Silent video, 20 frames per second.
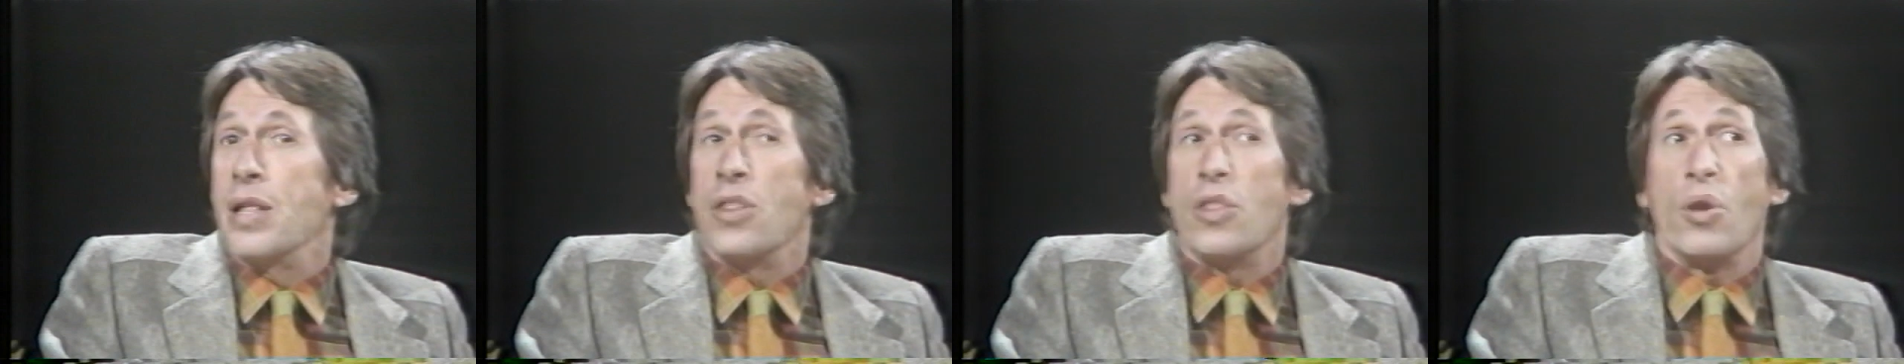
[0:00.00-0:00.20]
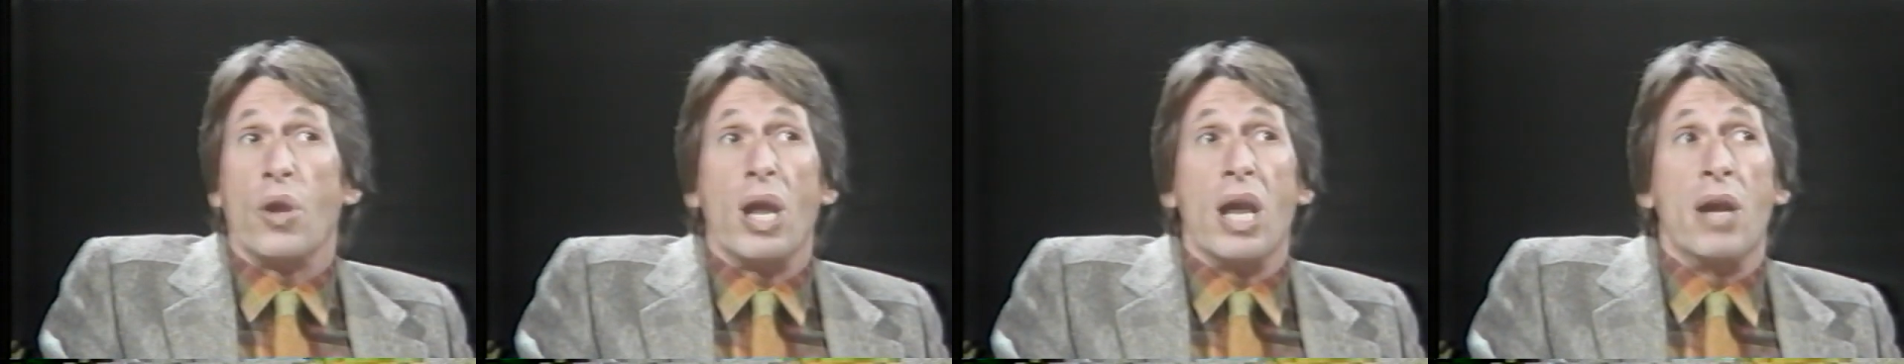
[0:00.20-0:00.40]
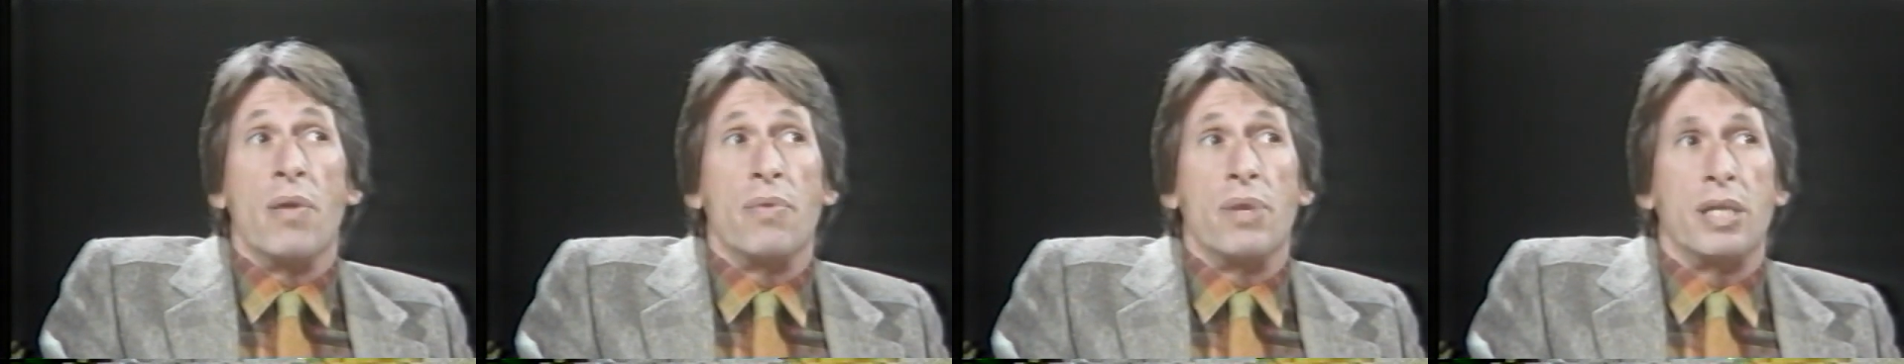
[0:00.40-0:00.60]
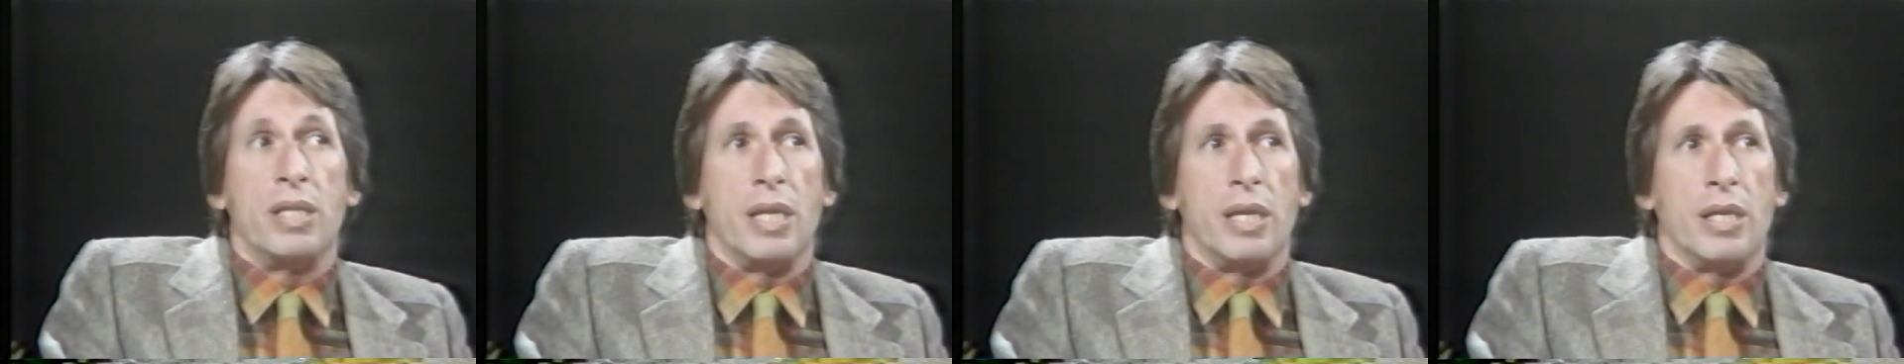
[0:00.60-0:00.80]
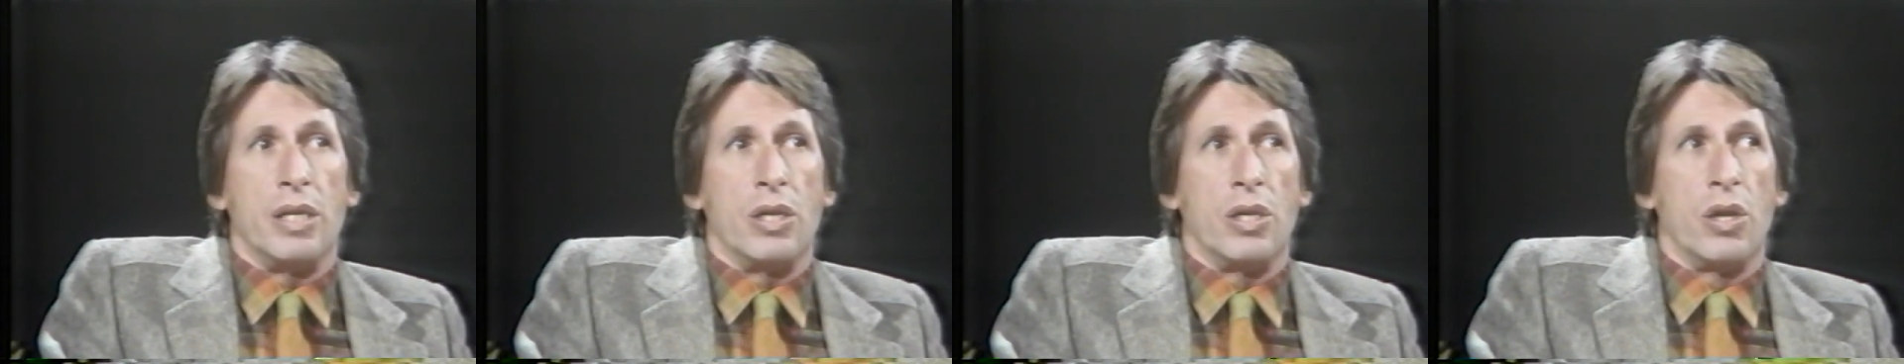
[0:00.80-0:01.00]
They're
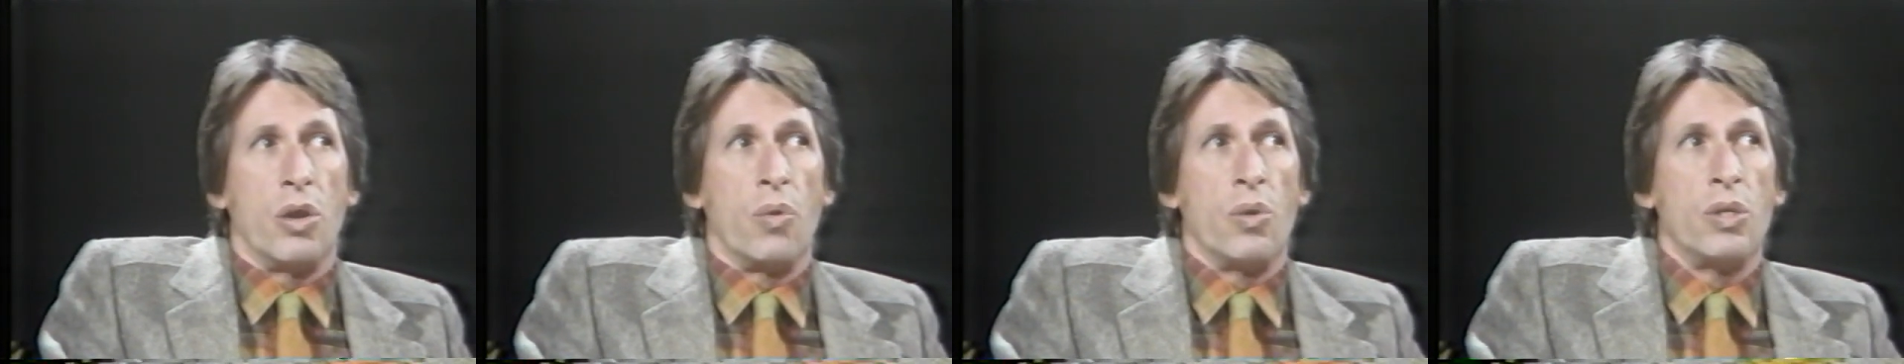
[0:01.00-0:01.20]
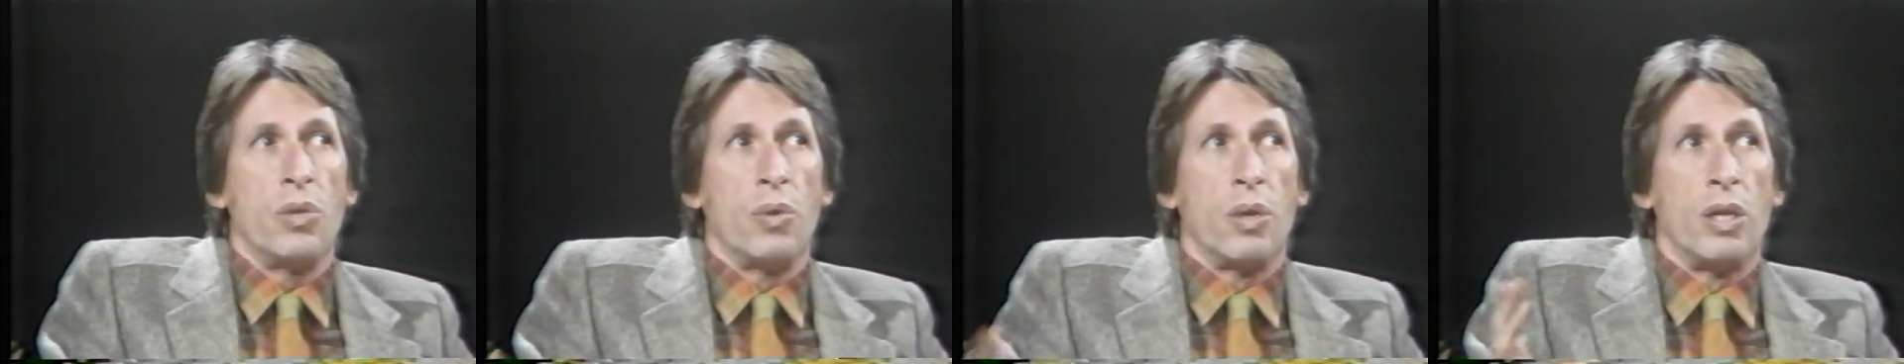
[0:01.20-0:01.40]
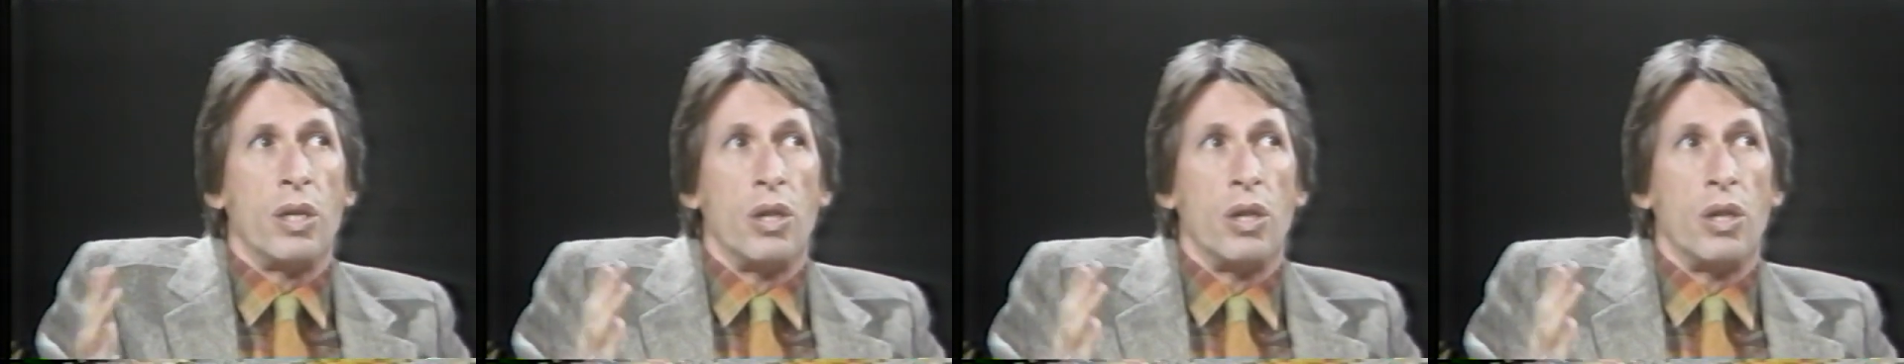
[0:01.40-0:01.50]
everything. You go into a